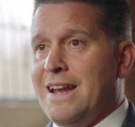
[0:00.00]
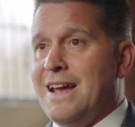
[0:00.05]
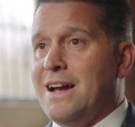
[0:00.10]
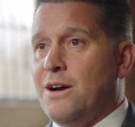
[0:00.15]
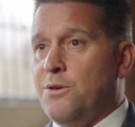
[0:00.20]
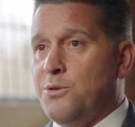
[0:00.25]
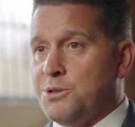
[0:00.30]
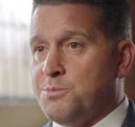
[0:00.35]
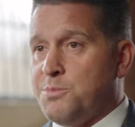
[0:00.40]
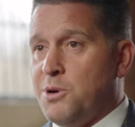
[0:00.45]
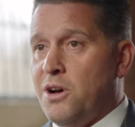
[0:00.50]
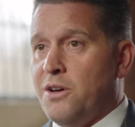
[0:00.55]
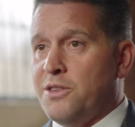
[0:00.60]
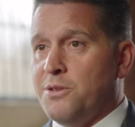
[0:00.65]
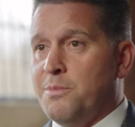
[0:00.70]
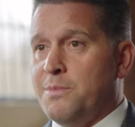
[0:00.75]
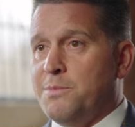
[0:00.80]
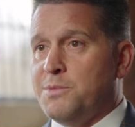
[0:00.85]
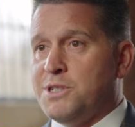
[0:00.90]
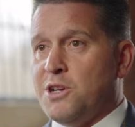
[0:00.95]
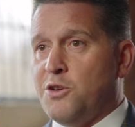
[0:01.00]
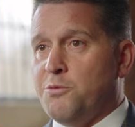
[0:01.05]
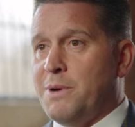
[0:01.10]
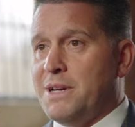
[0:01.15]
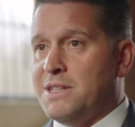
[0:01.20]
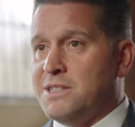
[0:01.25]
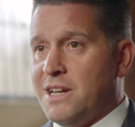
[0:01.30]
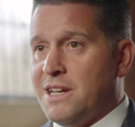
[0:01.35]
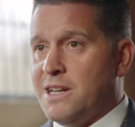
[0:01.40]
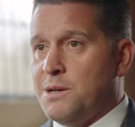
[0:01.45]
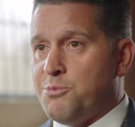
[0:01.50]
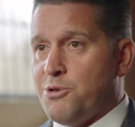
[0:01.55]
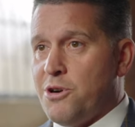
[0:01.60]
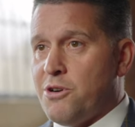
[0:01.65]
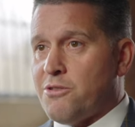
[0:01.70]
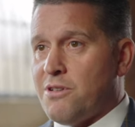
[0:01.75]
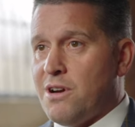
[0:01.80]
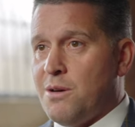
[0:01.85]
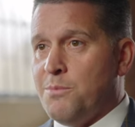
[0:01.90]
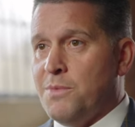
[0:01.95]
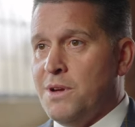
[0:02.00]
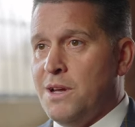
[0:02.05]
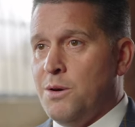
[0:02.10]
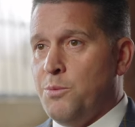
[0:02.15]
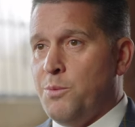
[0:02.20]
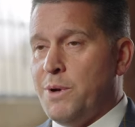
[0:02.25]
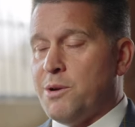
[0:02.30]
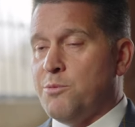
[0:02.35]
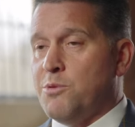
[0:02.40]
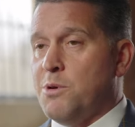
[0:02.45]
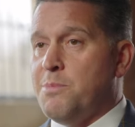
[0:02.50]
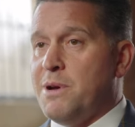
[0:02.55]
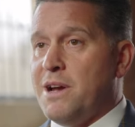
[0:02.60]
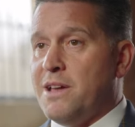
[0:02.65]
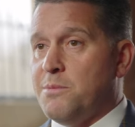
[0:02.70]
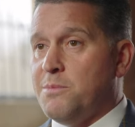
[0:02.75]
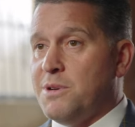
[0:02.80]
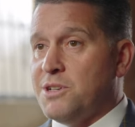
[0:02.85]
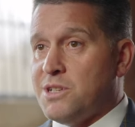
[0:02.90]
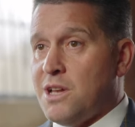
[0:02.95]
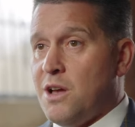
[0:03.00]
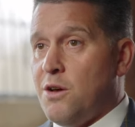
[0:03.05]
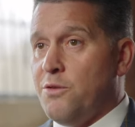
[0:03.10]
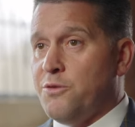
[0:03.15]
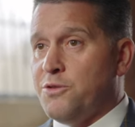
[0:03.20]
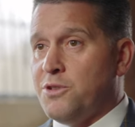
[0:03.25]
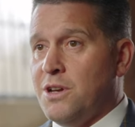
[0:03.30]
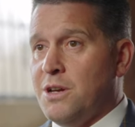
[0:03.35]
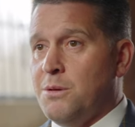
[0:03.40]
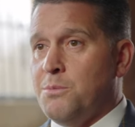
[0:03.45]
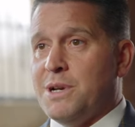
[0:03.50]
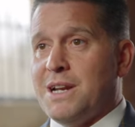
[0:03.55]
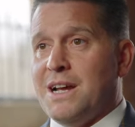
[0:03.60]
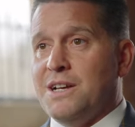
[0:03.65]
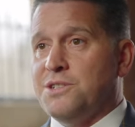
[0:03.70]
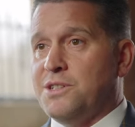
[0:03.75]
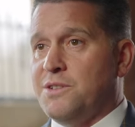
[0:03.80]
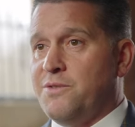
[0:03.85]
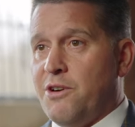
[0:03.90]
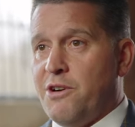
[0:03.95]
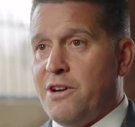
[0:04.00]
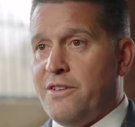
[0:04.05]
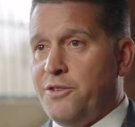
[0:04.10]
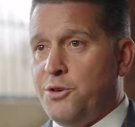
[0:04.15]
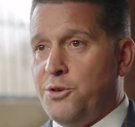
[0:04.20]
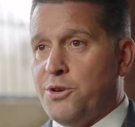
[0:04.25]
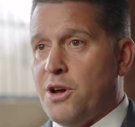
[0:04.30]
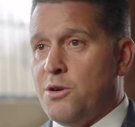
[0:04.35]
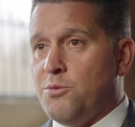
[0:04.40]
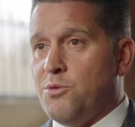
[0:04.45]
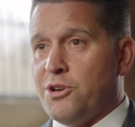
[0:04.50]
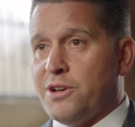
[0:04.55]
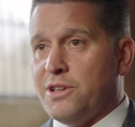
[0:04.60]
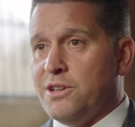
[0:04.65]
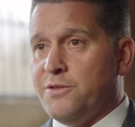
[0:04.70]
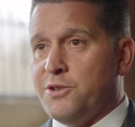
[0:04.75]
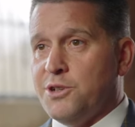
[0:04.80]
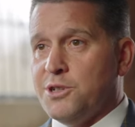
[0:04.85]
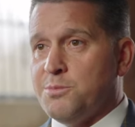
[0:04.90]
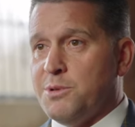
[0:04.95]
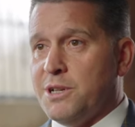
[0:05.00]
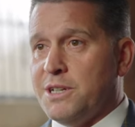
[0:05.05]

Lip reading: now, as part of the self-maintainer program, we can repair them ourselves, but actually very few go wrong in the first